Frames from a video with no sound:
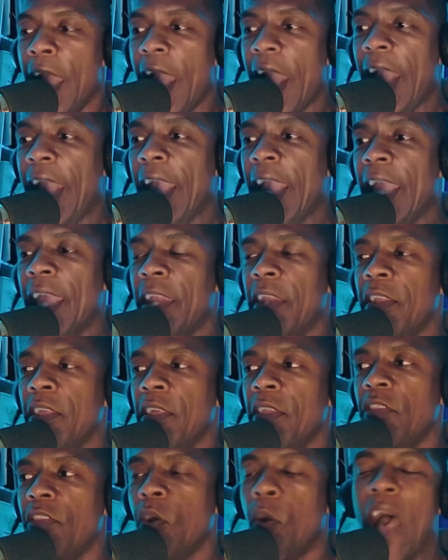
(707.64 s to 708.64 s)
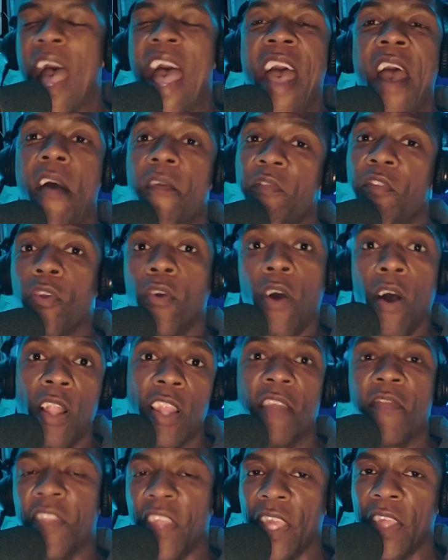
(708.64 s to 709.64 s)
And so after
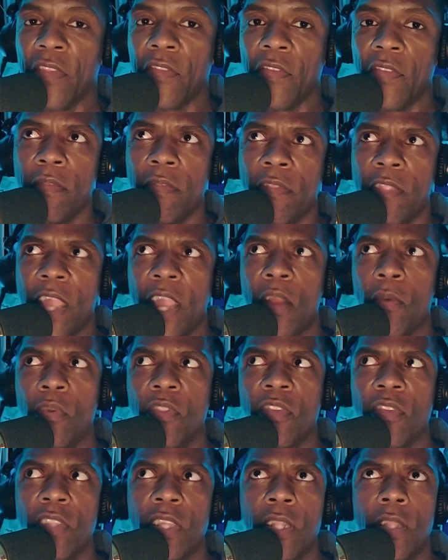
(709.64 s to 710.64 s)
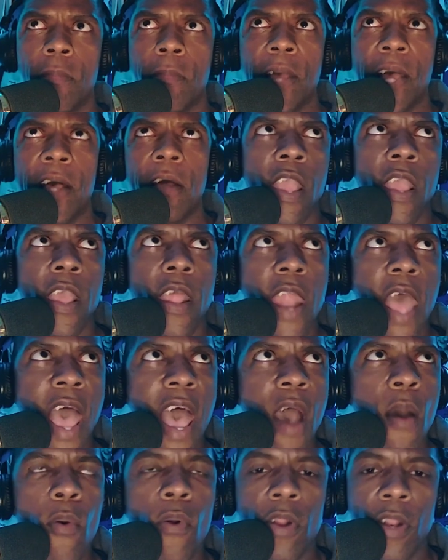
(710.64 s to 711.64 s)
all of this, there was still about an
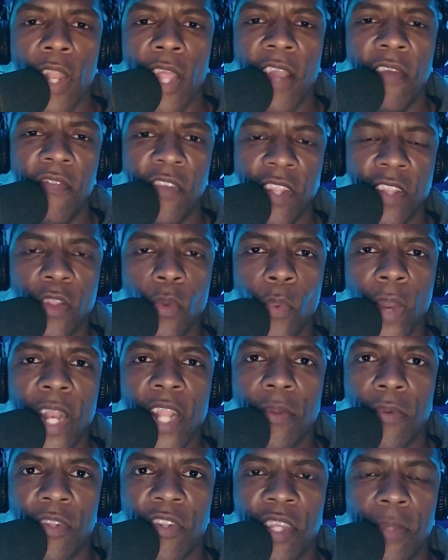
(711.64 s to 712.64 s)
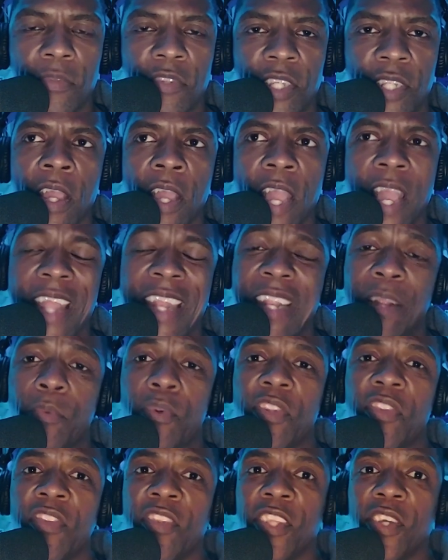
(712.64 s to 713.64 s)
hour left in the wedding reception, and there
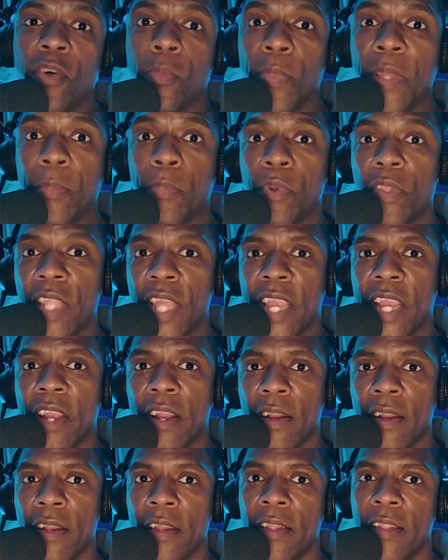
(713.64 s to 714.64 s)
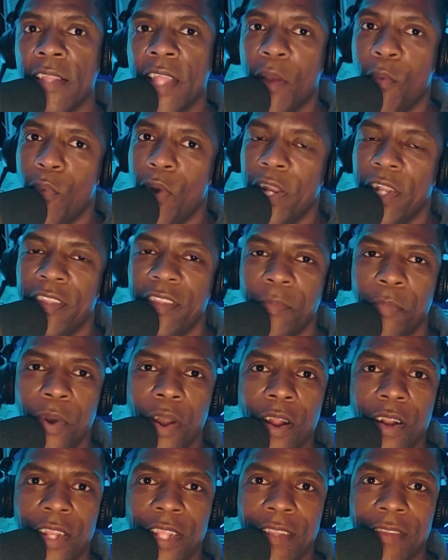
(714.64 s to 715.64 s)
were still people there that wanted to
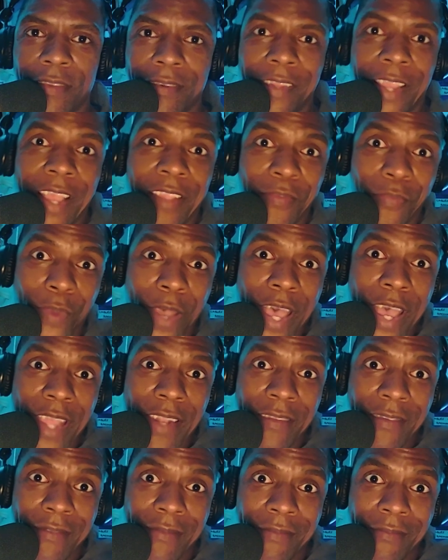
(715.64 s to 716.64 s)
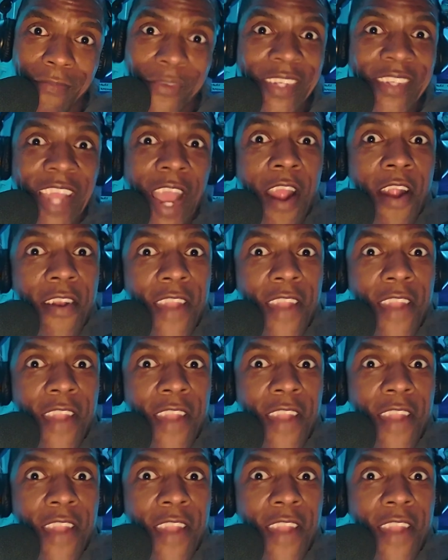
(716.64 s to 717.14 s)
party. So guess what? We turned